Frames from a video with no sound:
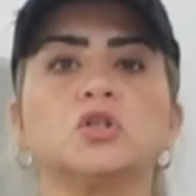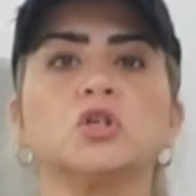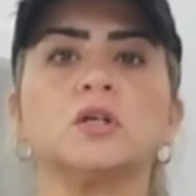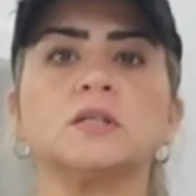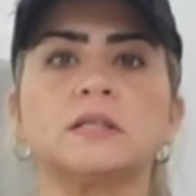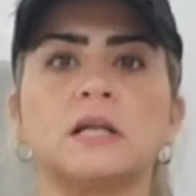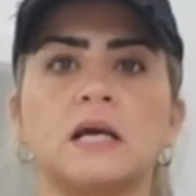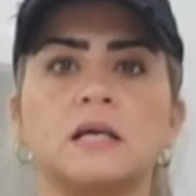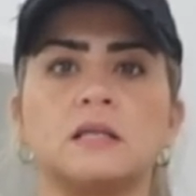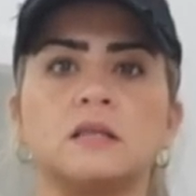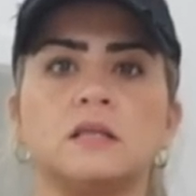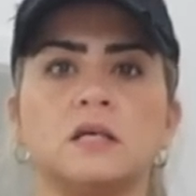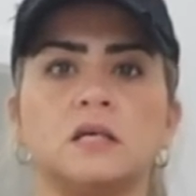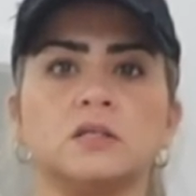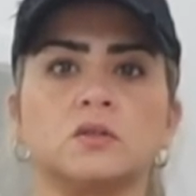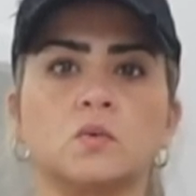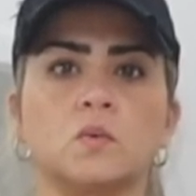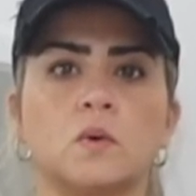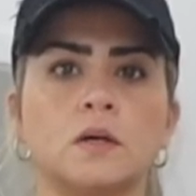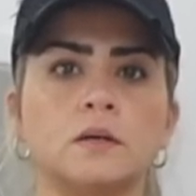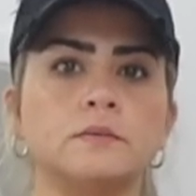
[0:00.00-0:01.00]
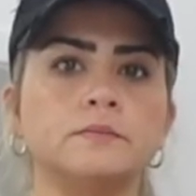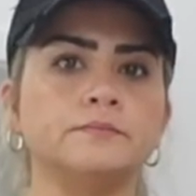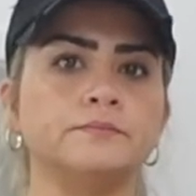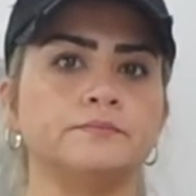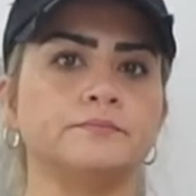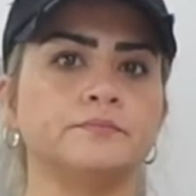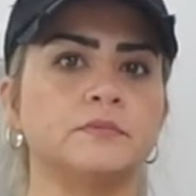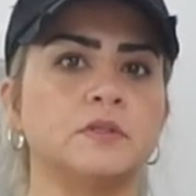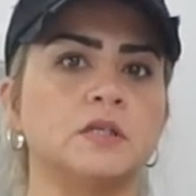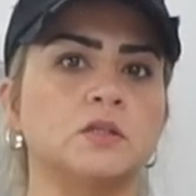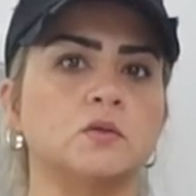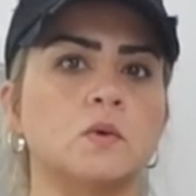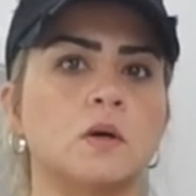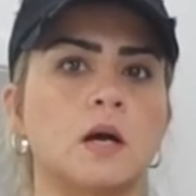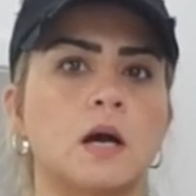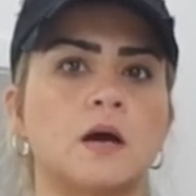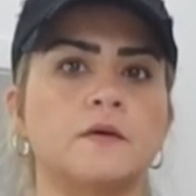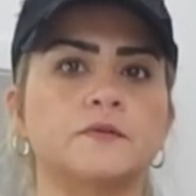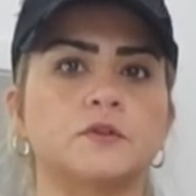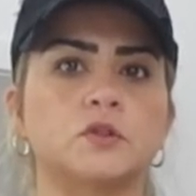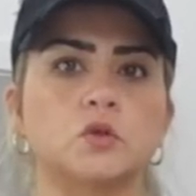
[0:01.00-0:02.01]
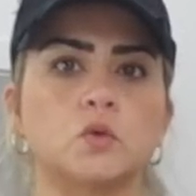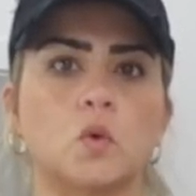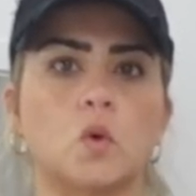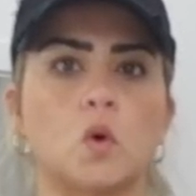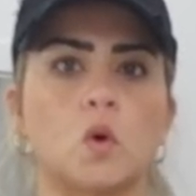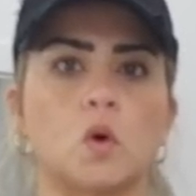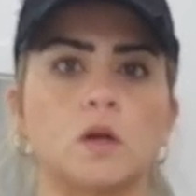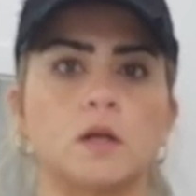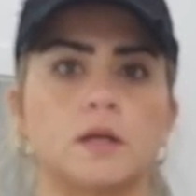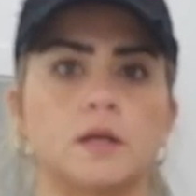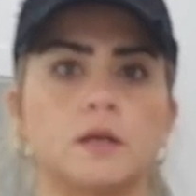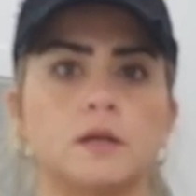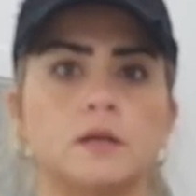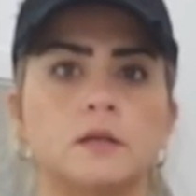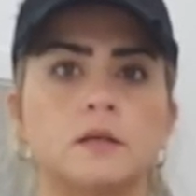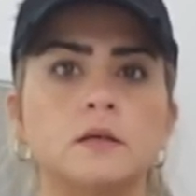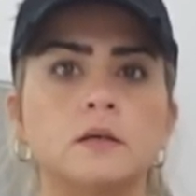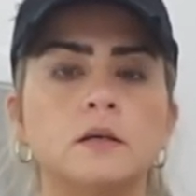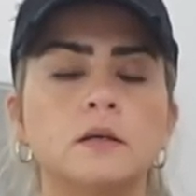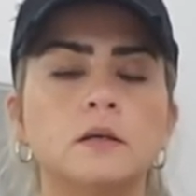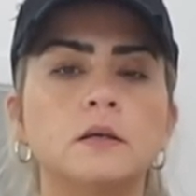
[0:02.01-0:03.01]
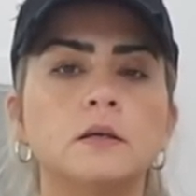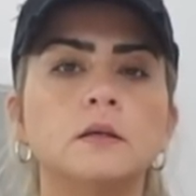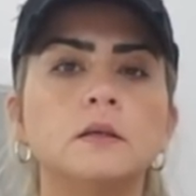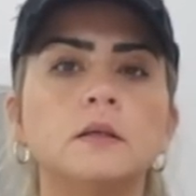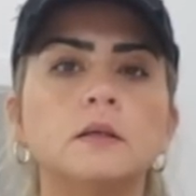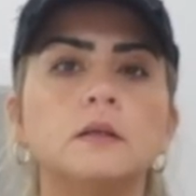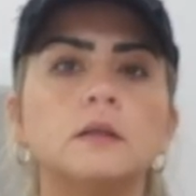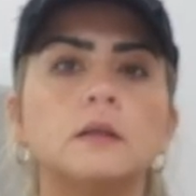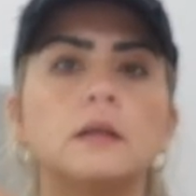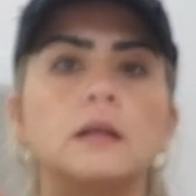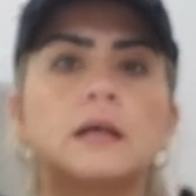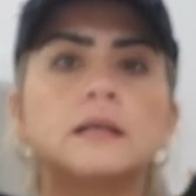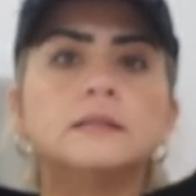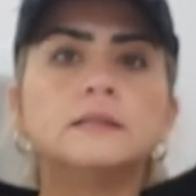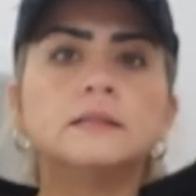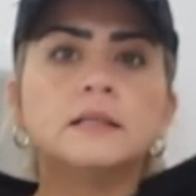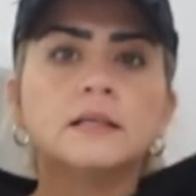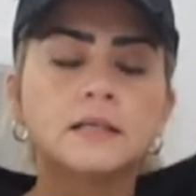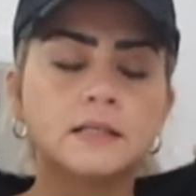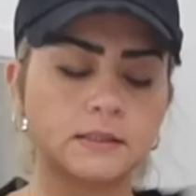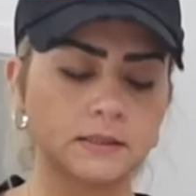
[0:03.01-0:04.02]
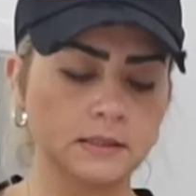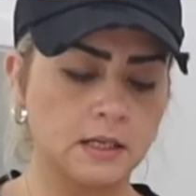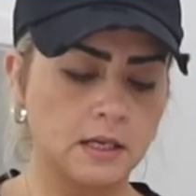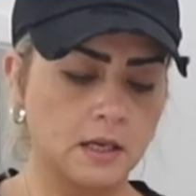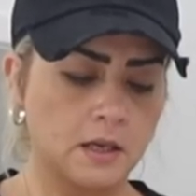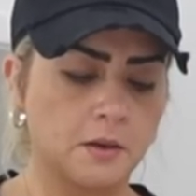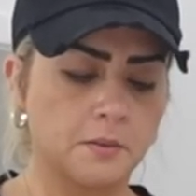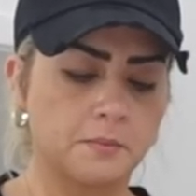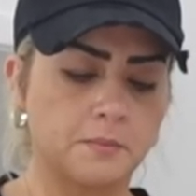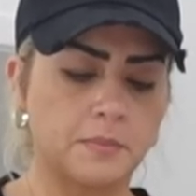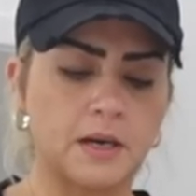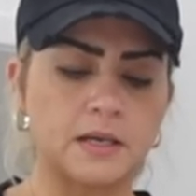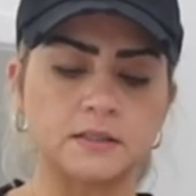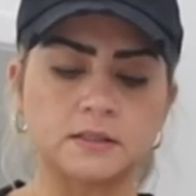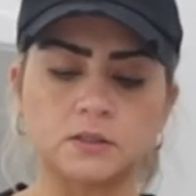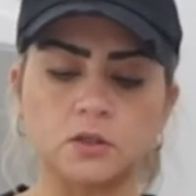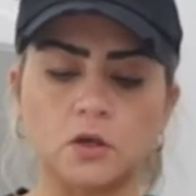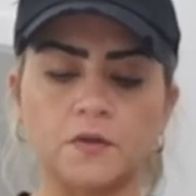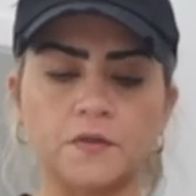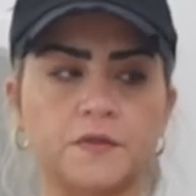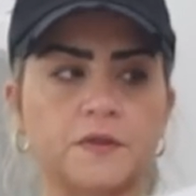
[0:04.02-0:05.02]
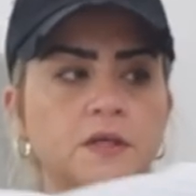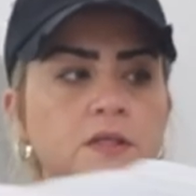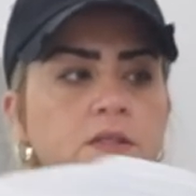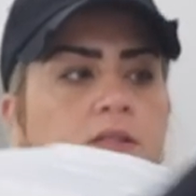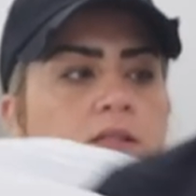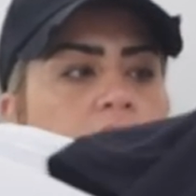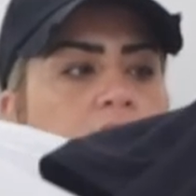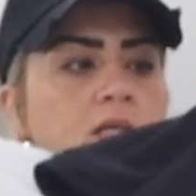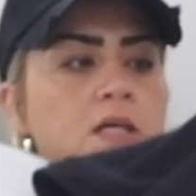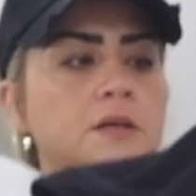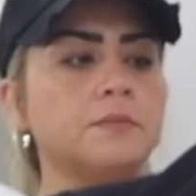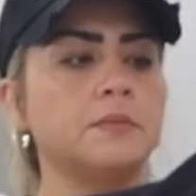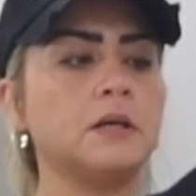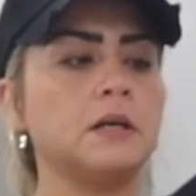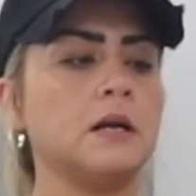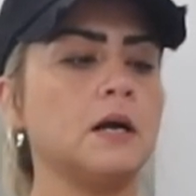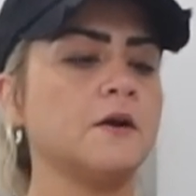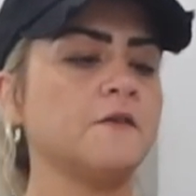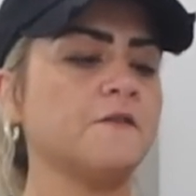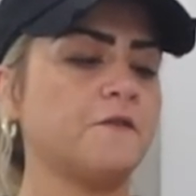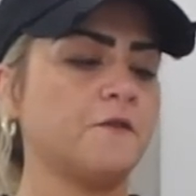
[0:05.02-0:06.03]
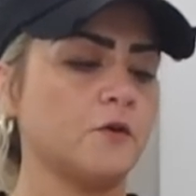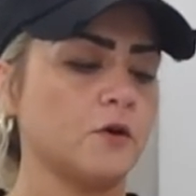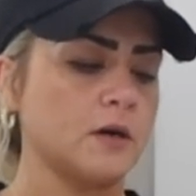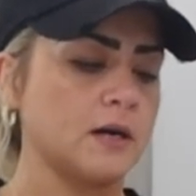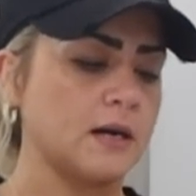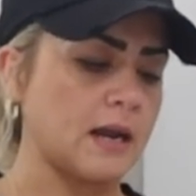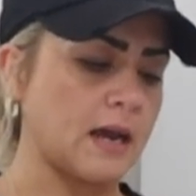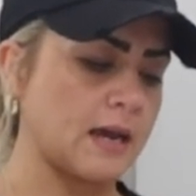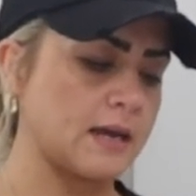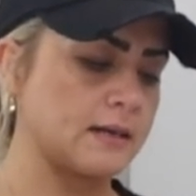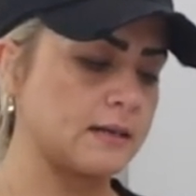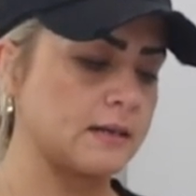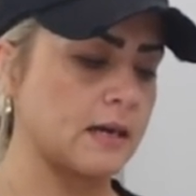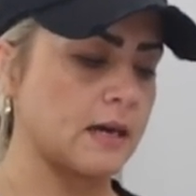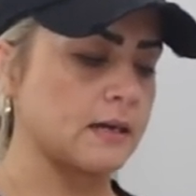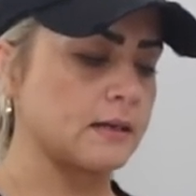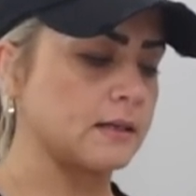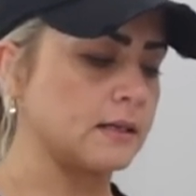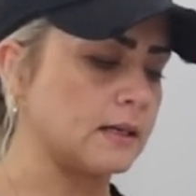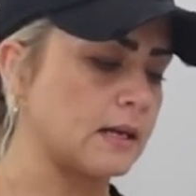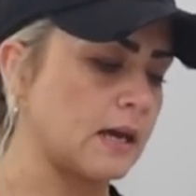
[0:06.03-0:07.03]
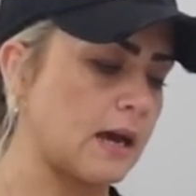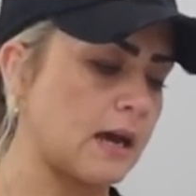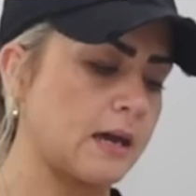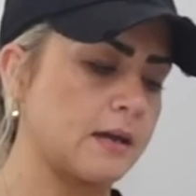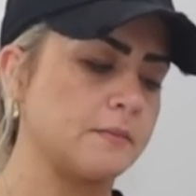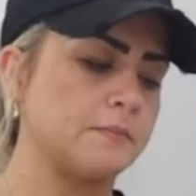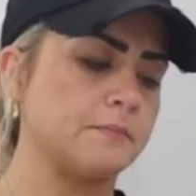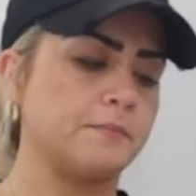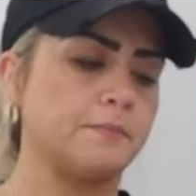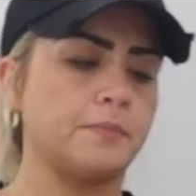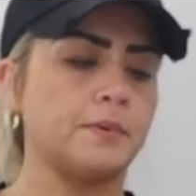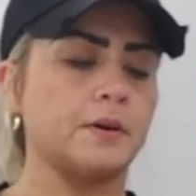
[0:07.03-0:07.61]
just like this one. This one has 2 holes here, like this. Buy something similar for $9.99,